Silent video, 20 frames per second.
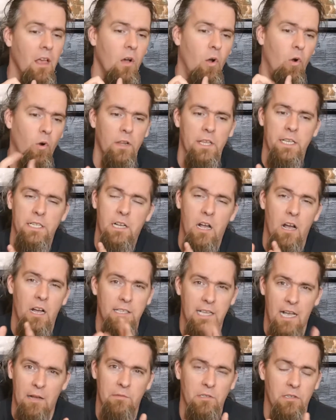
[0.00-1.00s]
All of these
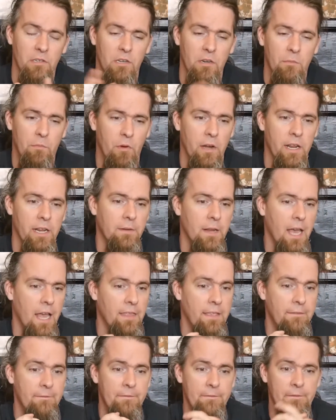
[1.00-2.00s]
cards absolutely brilliant.
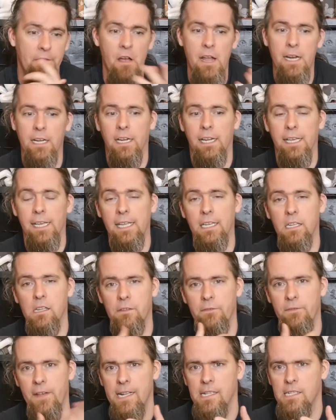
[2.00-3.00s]
And then finally,
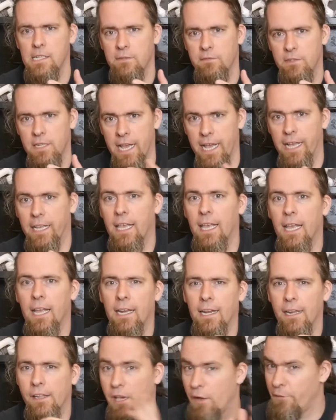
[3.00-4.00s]
defensive deck.
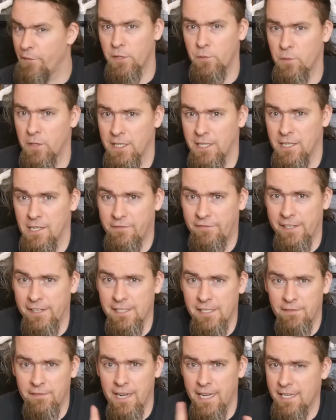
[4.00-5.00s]
Now the obvious one in the
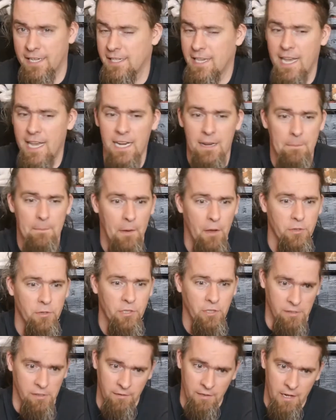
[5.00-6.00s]
defensive deck is a Healing
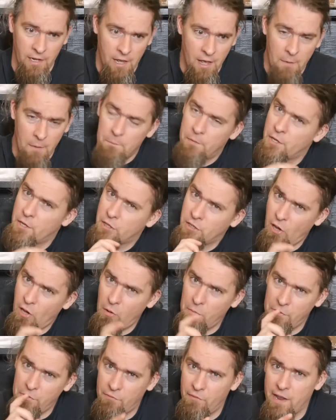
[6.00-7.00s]
Potion. But the
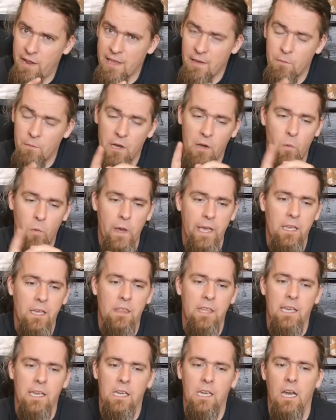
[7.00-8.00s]
top 3 were Quick
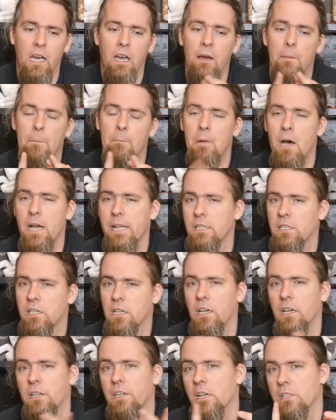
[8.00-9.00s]
Thinker, My
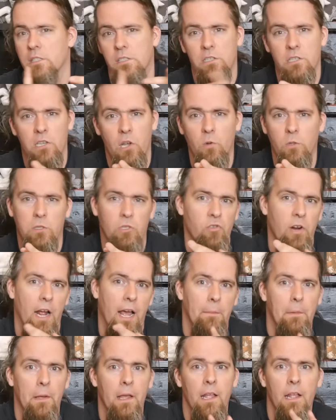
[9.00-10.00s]
Turn, and Soul
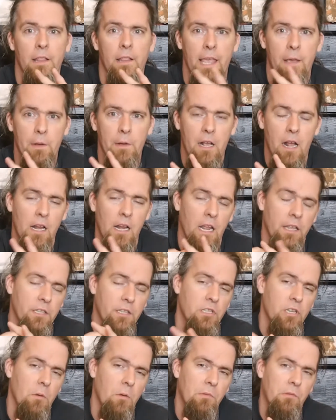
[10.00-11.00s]
Trap. They were kind of like
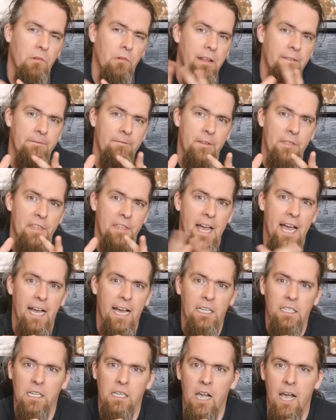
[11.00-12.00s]
the top 3 for
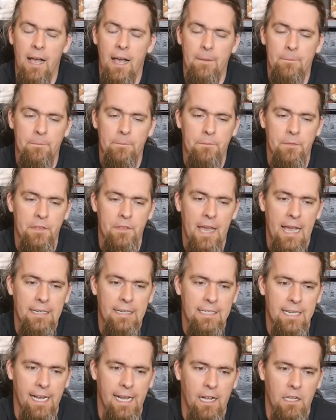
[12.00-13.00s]
that
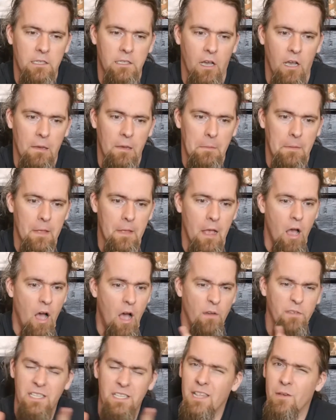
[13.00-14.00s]
deck type.
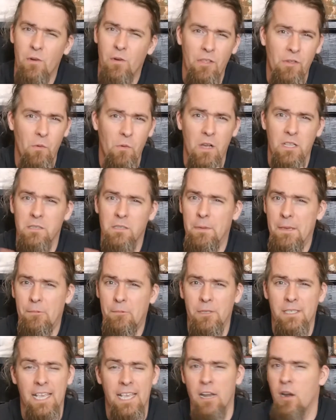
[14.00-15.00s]
Obviously there were other ones. People
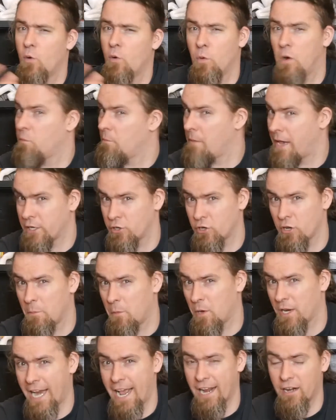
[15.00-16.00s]
were saying, oh, well, make sure you
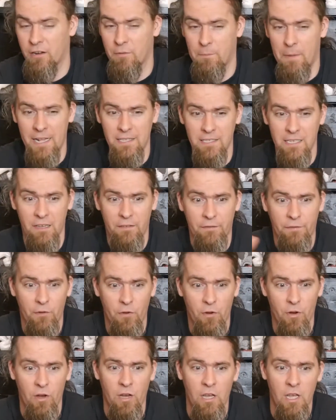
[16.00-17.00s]
put in Acrobatic
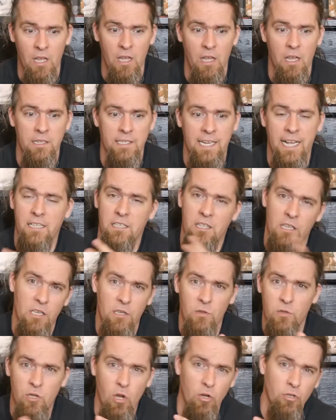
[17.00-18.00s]
for decks that
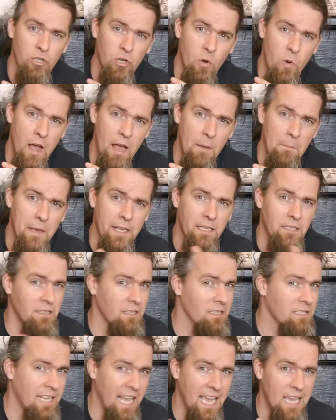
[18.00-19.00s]
use dodge quite a bit, so
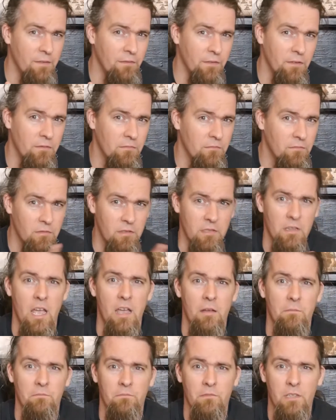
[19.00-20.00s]
the Skaven
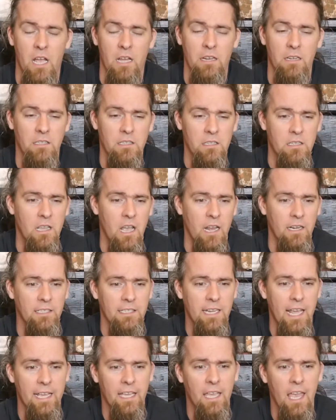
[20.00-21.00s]
kind of
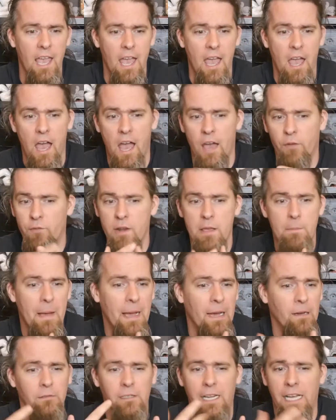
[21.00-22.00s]
deck.
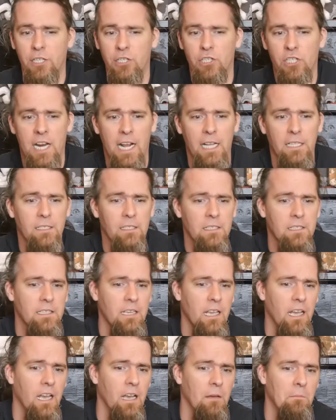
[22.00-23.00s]
Rebound, Last
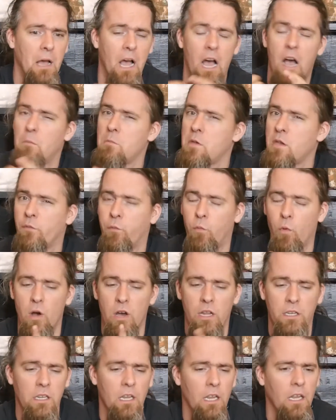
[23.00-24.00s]
Chance, Army of
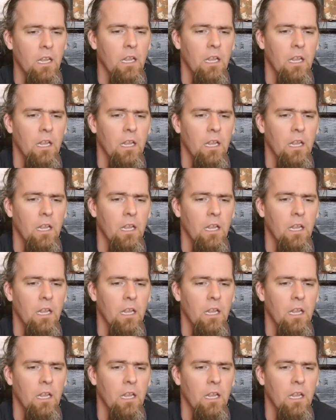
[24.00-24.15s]
One.